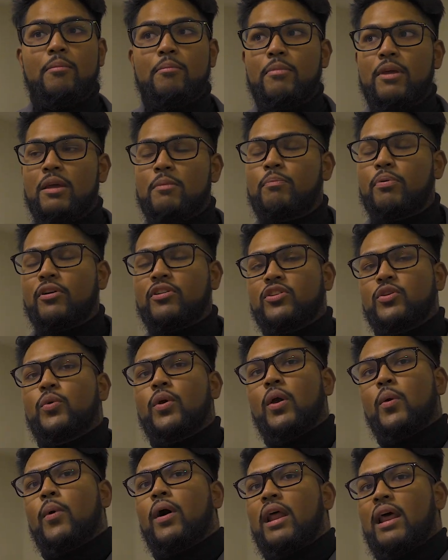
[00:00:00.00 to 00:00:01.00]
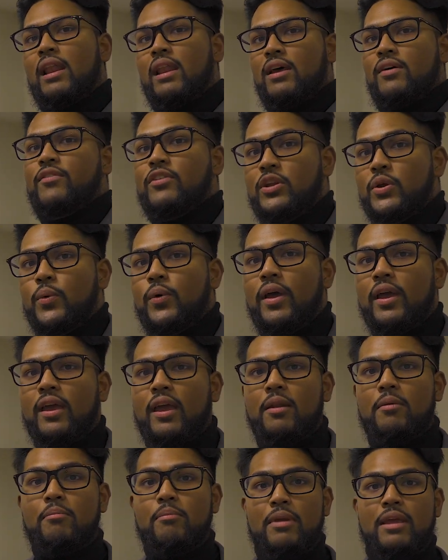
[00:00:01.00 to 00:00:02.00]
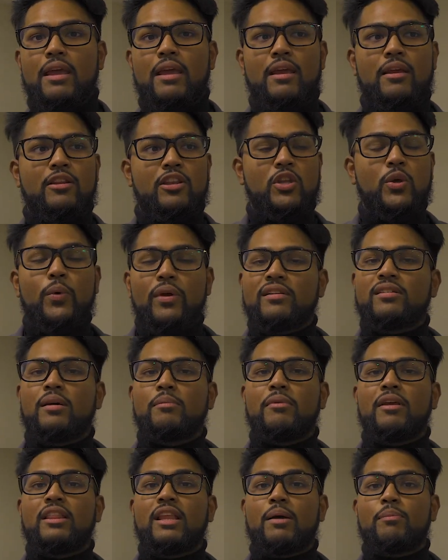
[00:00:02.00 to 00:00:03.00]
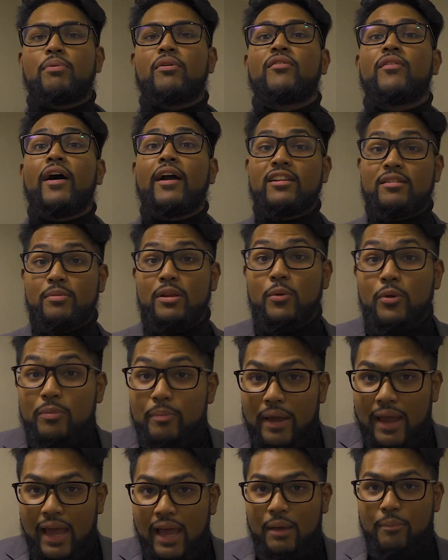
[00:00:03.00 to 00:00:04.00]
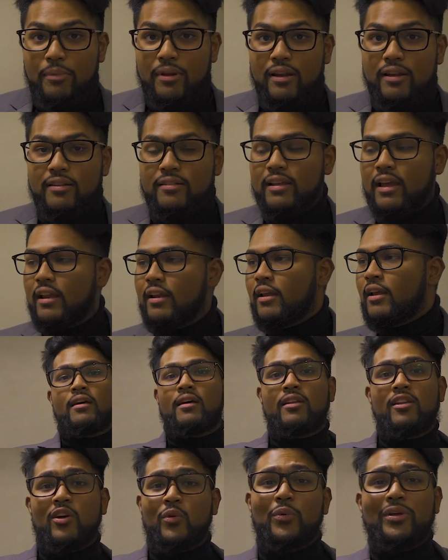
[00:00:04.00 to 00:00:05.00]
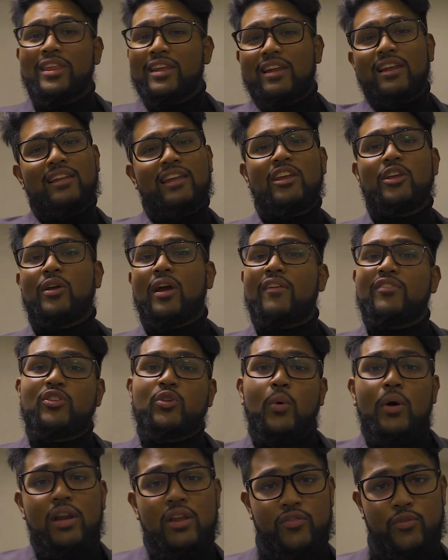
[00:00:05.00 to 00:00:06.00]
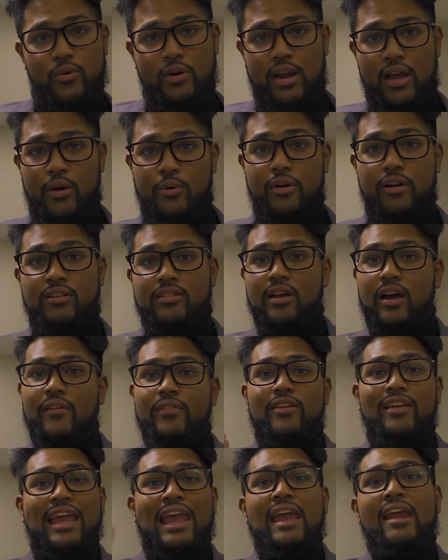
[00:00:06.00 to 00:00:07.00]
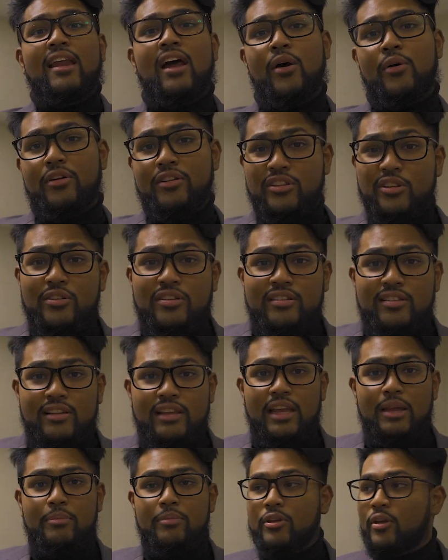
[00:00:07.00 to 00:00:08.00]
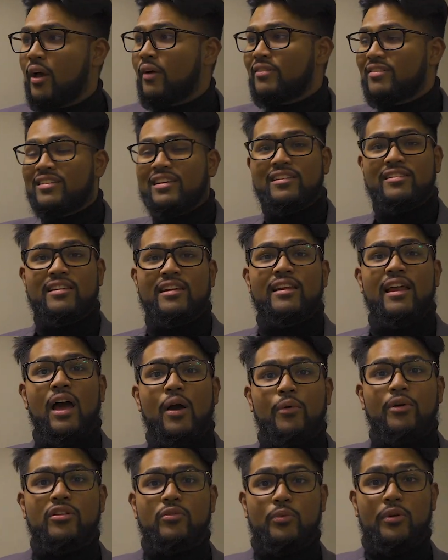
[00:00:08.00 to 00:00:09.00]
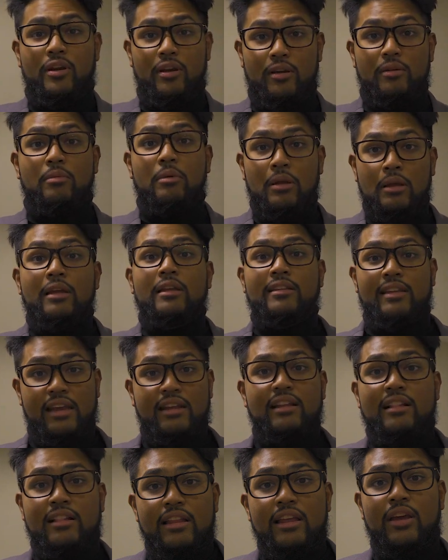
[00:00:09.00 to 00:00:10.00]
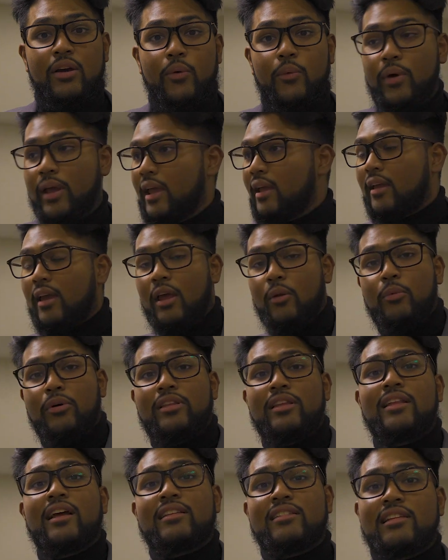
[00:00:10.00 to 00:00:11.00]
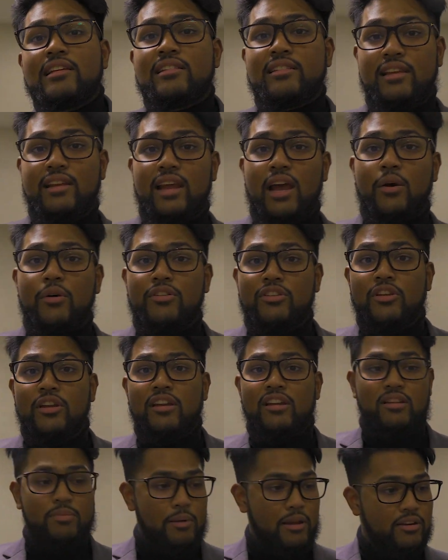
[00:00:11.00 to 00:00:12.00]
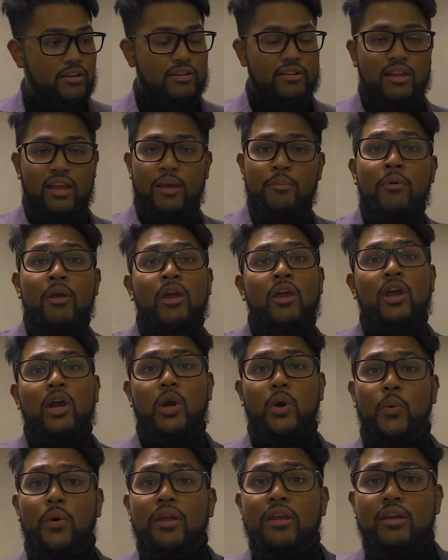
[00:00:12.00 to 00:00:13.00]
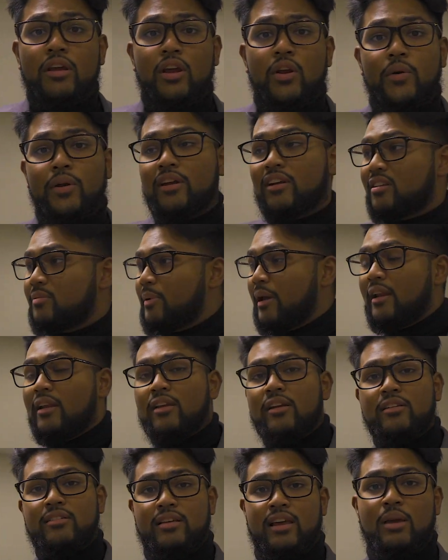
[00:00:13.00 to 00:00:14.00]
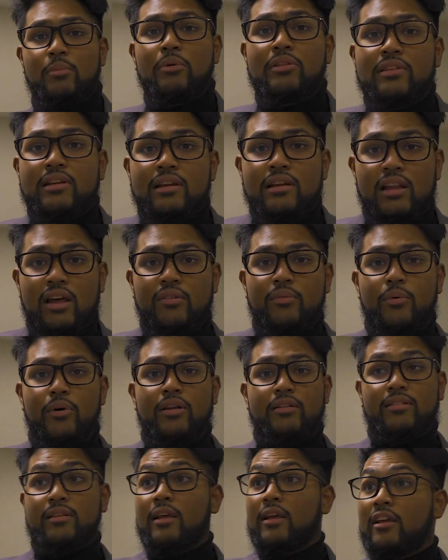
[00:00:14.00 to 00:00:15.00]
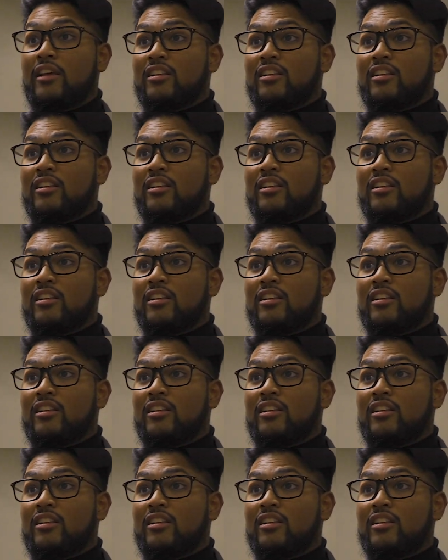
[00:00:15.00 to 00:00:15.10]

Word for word: me pursuing what I love doing and me doing something that provides me with my happiness. And look, within a day, you have 24 hours. Of the eight hours you sleep, you have 16 hours where you're technically awake. And within that 16 hours, you need to spend your time growing your career, spending your time with your loved ones,